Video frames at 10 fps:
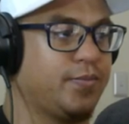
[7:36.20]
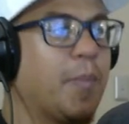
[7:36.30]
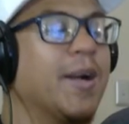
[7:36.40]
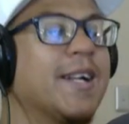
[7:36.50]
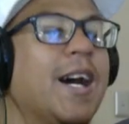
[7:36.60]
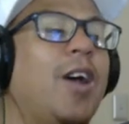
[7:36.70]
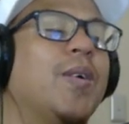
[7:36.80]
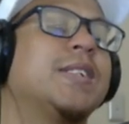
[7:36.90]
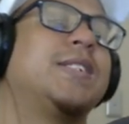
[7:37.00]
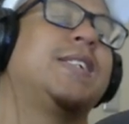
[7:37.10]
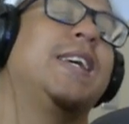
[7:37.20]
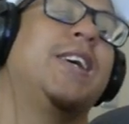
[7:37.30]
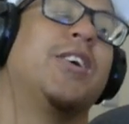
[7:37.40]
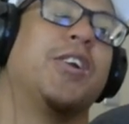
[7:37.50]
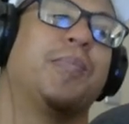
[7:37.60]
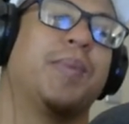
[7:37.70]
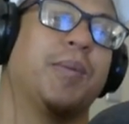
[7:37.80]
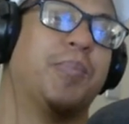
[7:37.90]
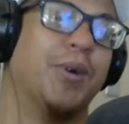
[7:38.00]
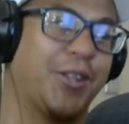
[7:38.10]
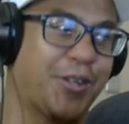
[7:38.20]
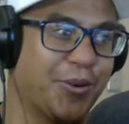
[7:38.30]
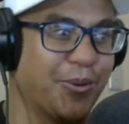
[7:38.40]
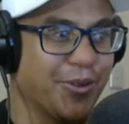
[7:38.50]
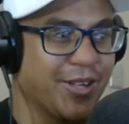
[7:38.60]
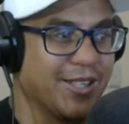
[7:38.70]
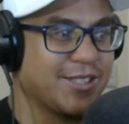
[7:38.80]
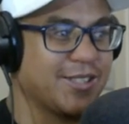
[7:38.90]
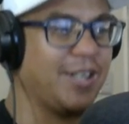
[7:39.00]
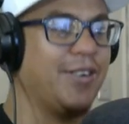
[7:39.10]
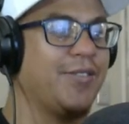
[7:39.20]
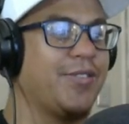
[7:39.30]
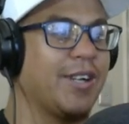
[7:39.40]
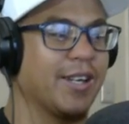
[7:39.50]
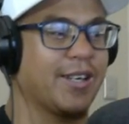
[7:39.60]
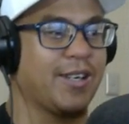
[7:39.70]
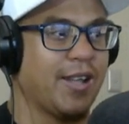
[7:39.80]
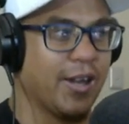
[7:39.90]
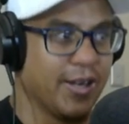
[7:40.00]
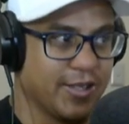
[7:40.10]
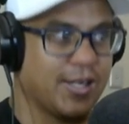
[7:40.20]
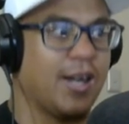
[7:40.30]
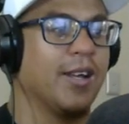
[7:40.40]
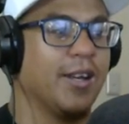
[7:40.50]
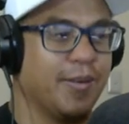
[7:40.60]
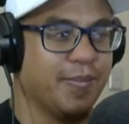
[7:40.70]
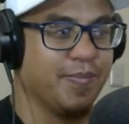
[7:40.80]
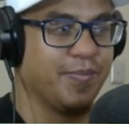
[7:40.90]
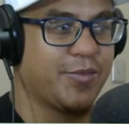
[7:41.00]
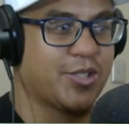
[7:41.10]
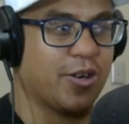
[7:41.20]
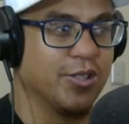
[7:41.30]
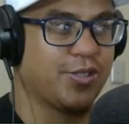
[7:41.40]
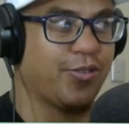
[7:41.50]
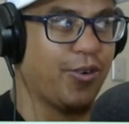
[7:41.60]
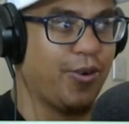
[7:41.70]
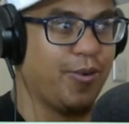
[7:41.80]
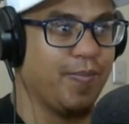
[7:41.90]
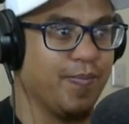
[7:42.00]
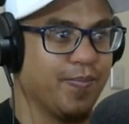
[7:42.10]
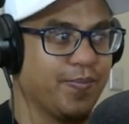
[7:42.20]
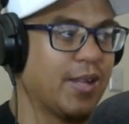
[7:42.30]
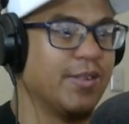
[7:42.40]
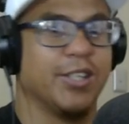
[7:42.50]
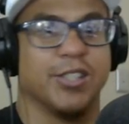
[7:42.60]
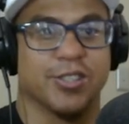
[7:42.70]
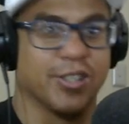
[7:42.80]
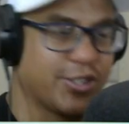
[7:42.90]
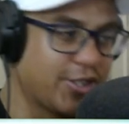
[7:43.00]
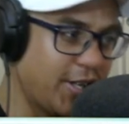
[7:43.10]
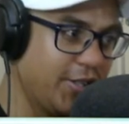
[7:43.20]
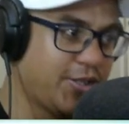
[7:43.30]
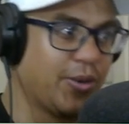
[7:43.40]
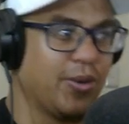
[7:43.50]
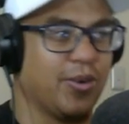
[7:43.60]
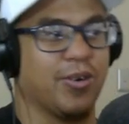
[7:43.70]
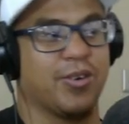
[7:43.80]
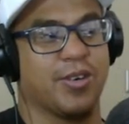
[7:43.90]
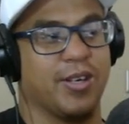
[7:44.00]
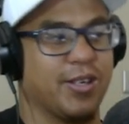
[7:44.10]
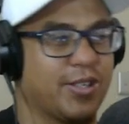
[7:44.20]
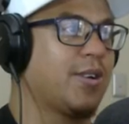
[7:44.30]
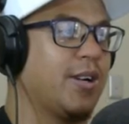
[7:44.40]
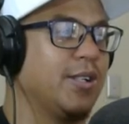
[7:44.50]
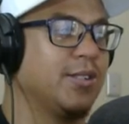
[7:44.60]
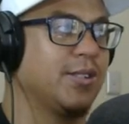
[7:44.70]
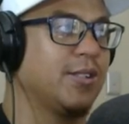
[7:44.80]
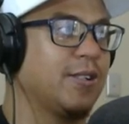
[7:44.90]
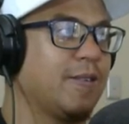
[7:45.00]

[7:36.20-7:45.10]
But now is he gonna be put through all that stuff? Like, they're gonna tell him, transform, and then she's gonna try talk and crazy.